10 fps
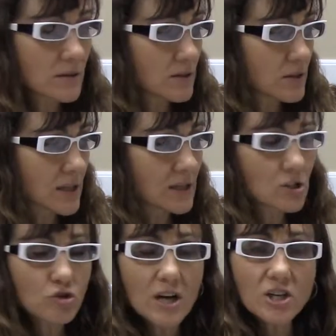
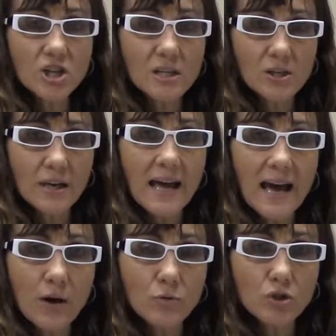instructions on
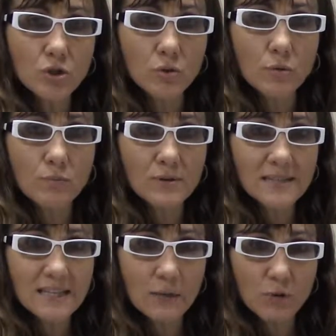how to
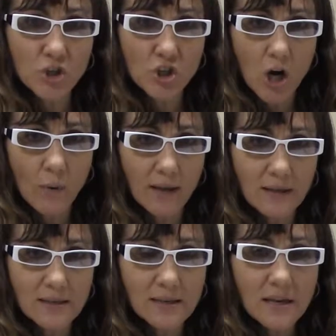proceed with
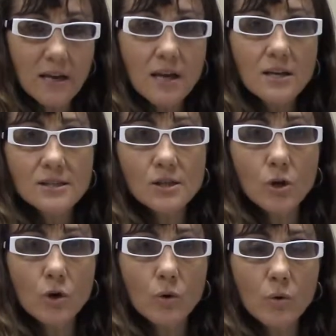showings.
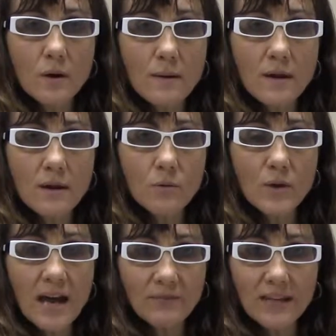So
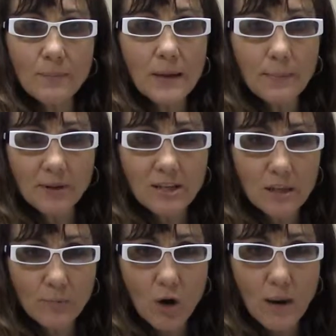we have to get people into
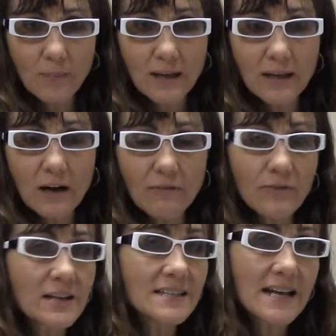the property, and our
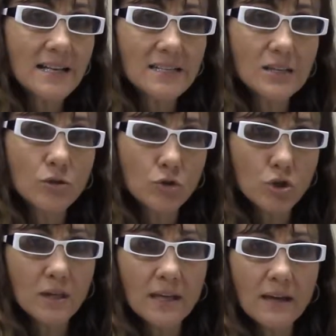front desk
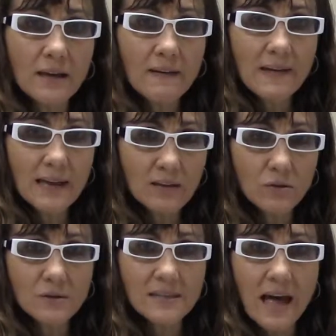usually
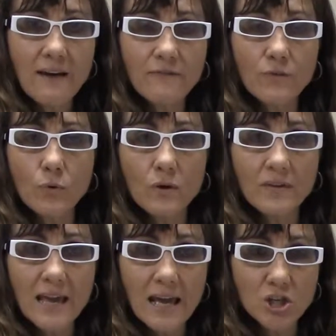handles that for
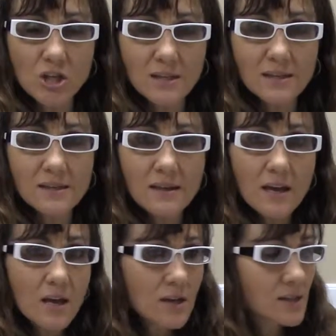the agents.
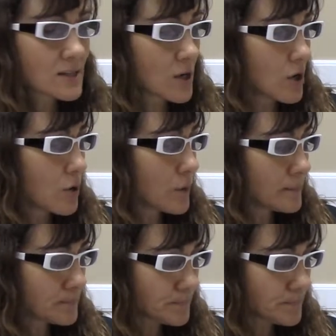So